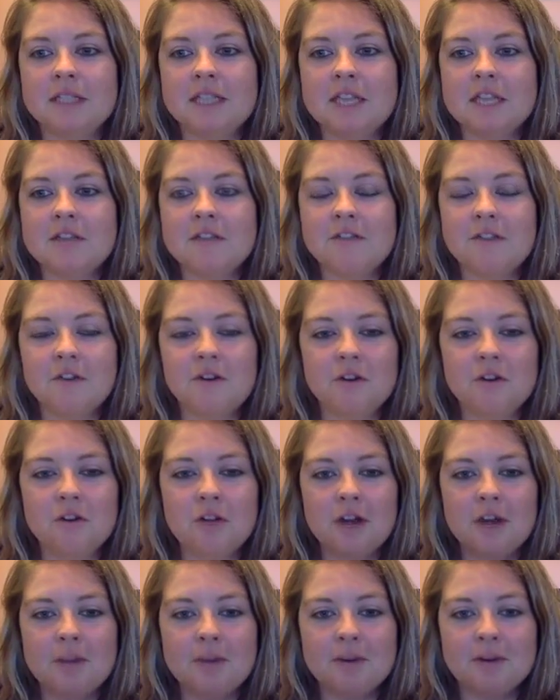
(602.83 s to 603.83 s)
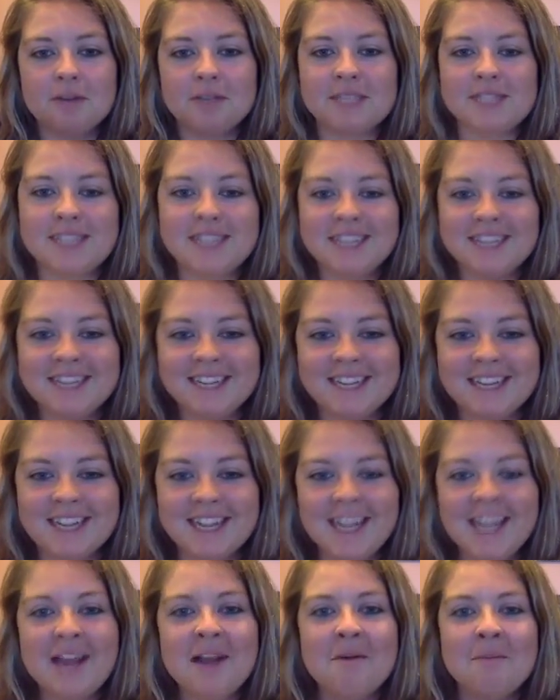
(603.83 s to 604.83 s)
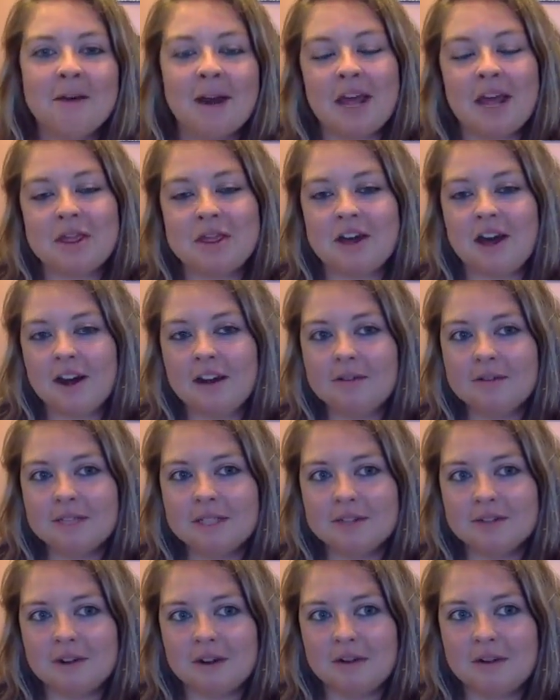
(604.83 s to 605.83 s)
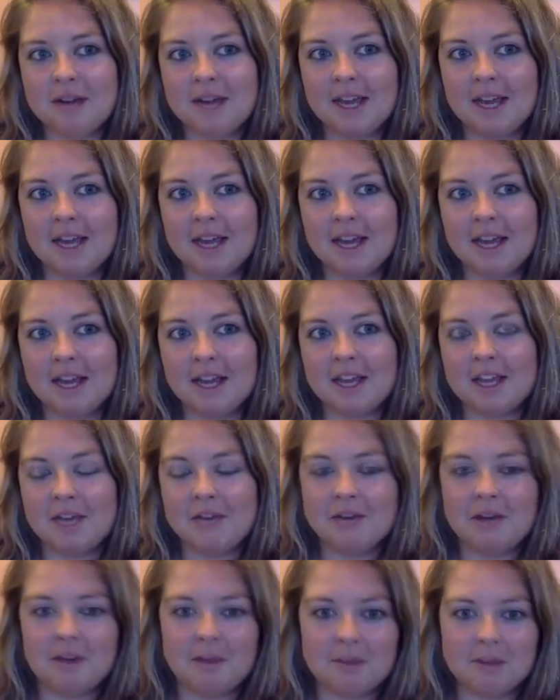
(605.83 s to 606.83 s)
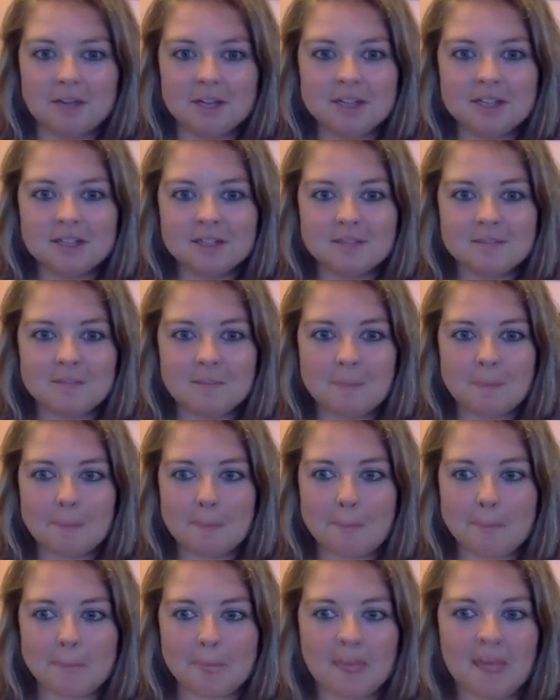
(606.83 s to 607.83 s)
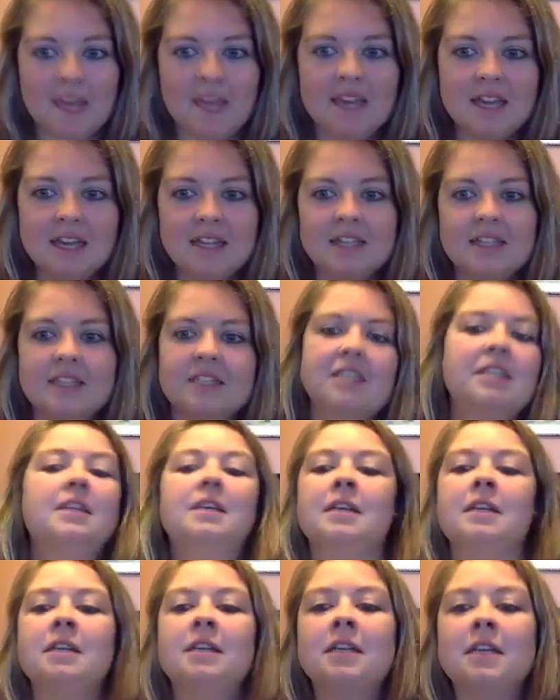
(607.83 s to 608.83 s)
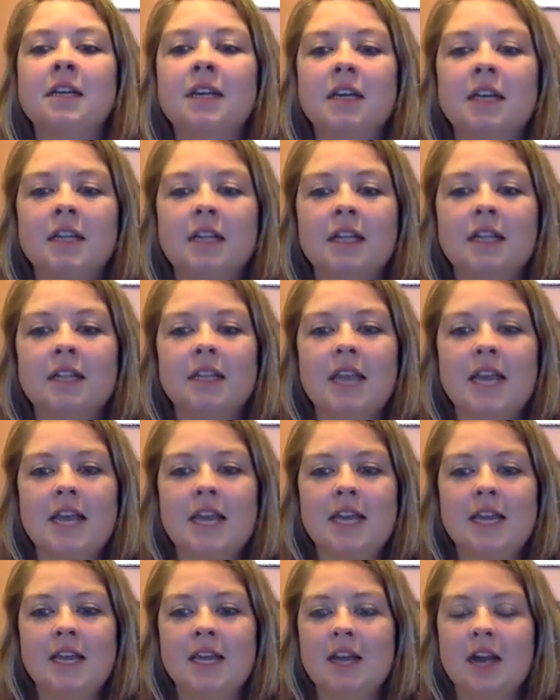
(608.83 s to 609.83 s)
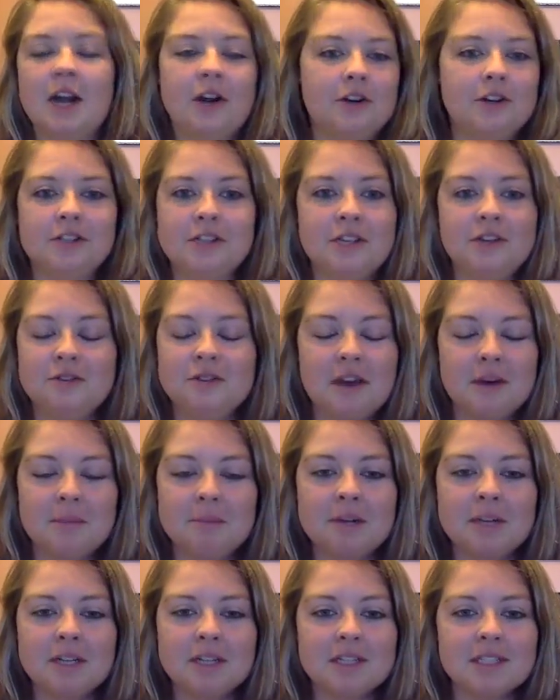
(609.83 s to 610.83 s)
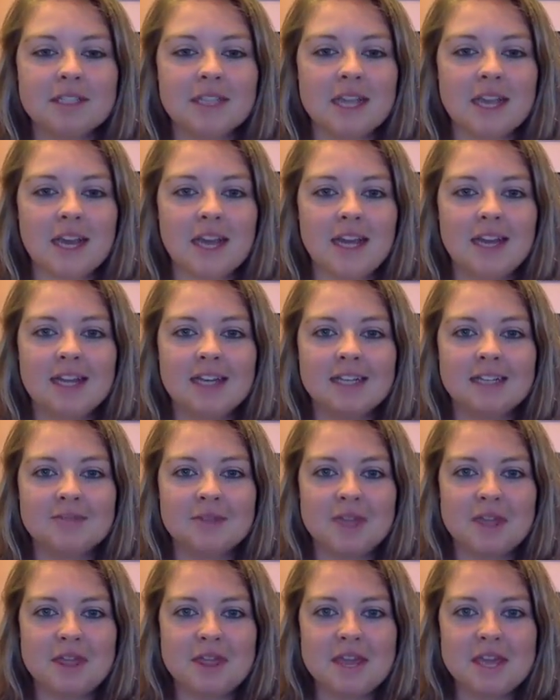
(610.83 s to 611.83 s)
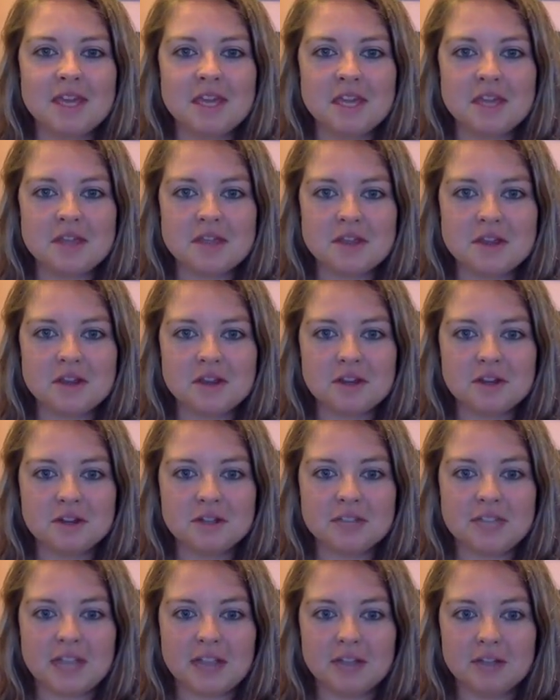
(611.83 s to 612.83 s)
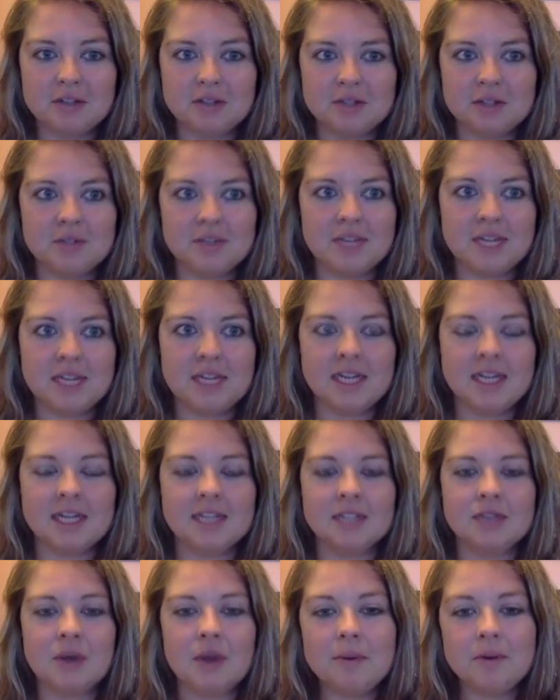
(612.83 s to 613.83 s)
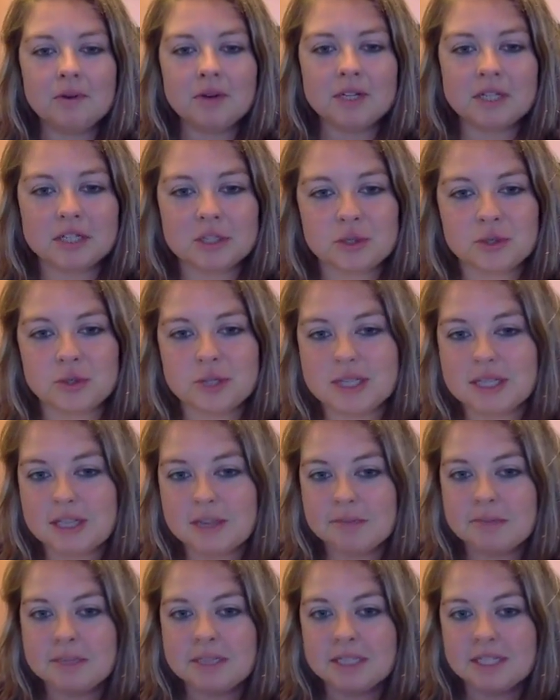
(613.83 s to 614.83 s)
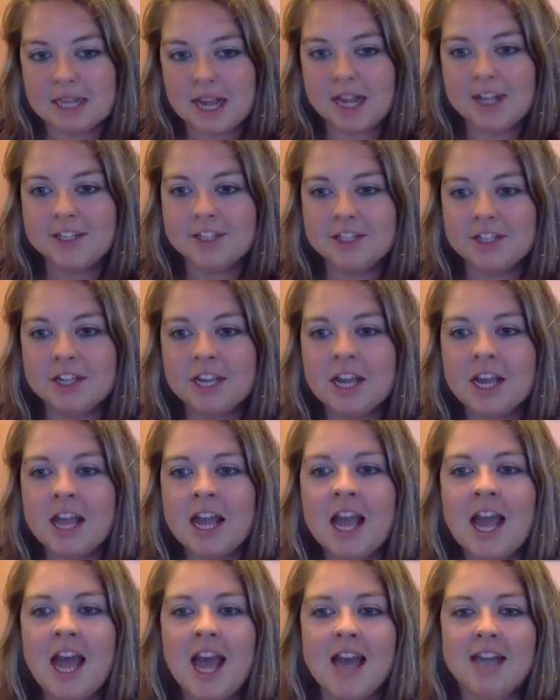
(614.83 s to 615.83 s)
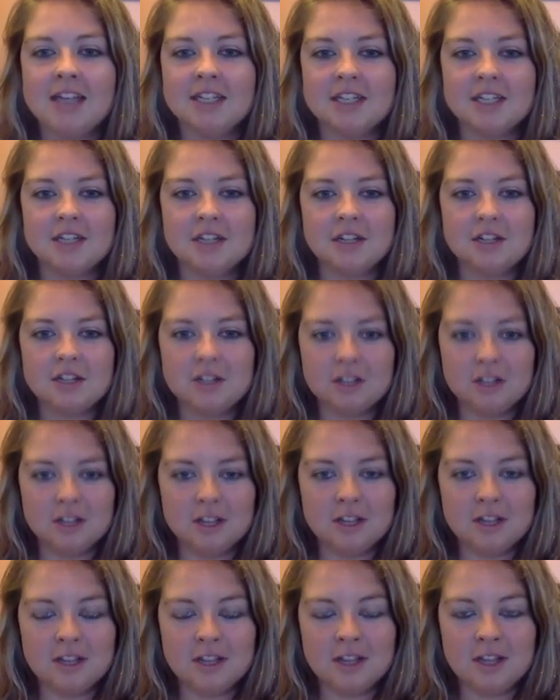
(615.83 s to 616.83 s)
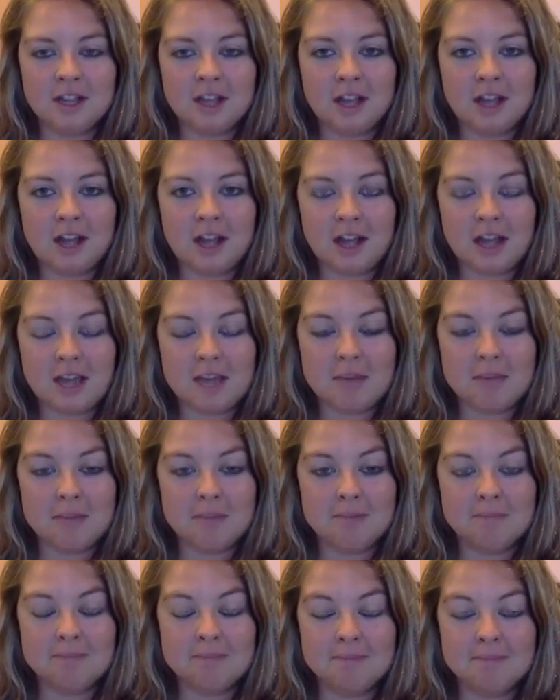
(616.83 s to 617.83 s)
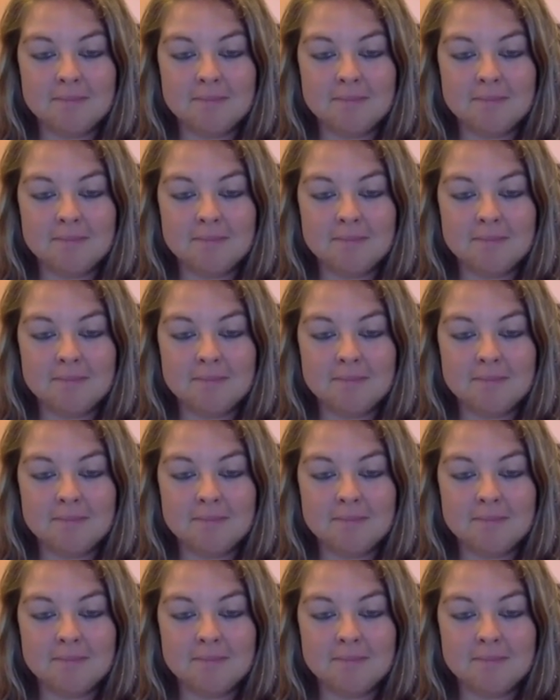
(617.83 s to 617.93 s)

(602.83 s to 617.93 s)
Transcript: seen the photo that I posted, but I thought I was growing cucumbers, and they aren't cucumbers, and we think that they're yellow zucchini. So I'm going to treat them as such until I'm